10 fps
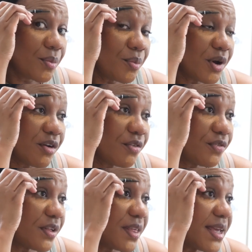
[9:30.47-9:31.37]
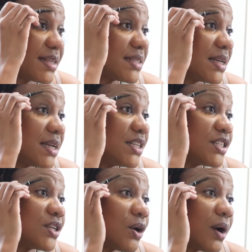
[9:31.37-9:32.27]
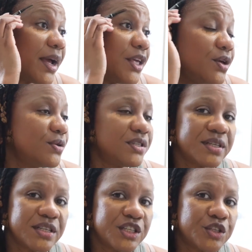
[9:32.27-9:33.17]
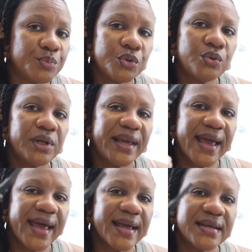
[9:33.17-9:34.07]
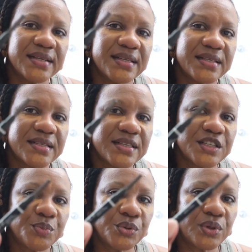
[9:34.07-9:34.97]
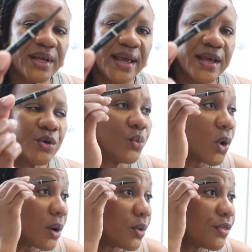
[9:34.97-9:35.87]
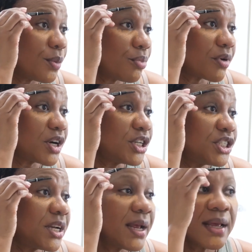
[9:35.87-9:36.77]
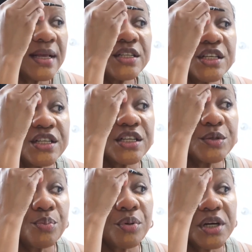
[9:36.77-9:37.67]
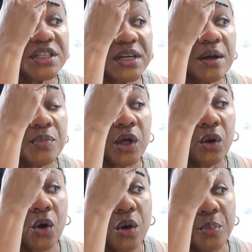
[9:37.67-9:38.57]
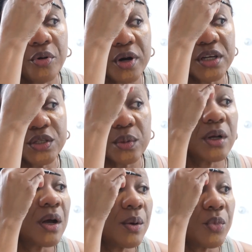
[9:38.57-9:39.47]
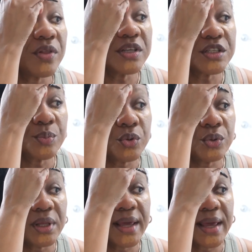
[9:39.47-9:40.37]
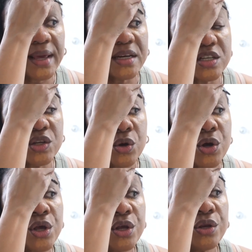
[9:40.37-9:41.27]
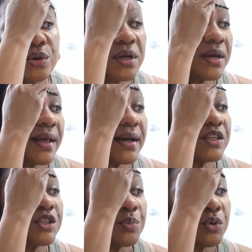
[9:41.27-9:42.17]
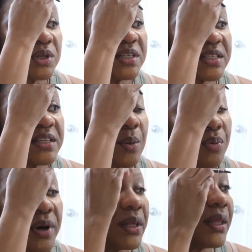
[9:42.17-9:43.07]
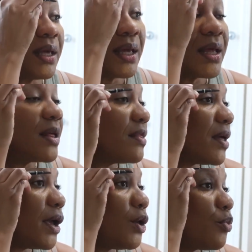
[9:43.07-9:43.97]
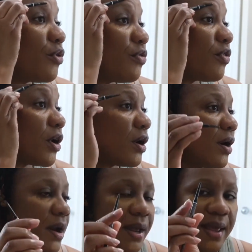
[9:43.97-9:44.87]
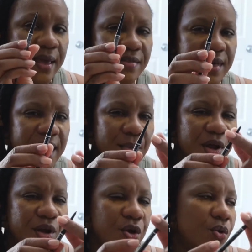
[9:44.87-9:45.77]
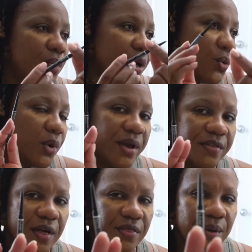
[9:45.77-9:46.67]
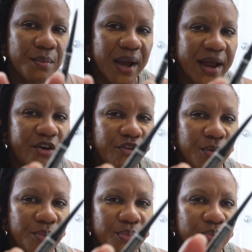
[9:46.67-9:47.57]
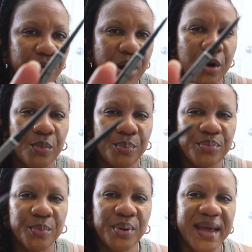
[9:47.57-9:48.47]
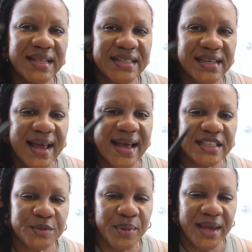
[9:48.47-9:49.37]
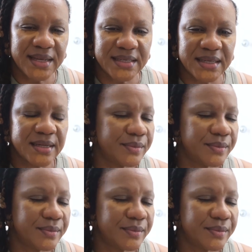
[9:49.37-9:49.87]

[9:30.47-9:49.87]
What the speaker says: mirror for this. So I use the spoolie end. This is a spoolie end one with a brush to just brush it up. Not all products will come with a spoolie end, so you can get a spoolie separately that you prefer. And then I'm gonna go in with the micro brow, the pencil aspect.